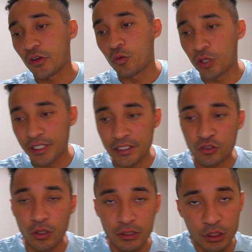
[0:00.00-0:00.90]
we're going to get
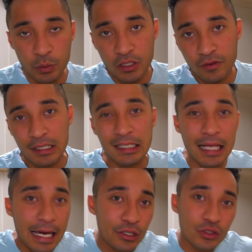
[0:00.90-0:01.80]
to a little bit of a
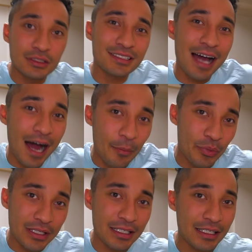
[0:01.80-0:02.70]
lighter
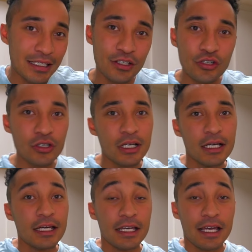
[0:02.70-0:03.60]
topic here.
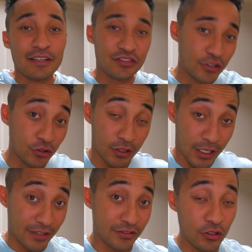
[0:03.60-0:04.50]
It's still
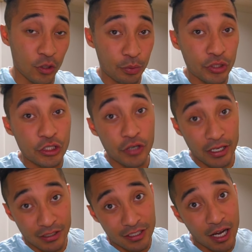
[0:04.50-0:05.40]
a pretty
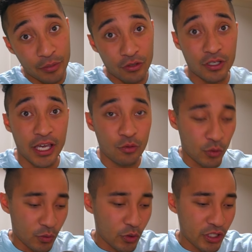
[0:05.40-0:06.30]
crazy topic, okay?
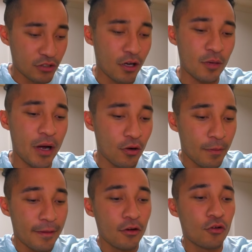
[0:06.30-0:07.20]
We're going to talk about
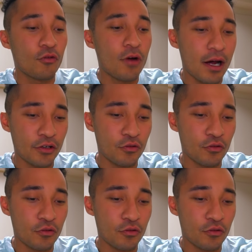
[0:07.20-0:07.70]
Ronda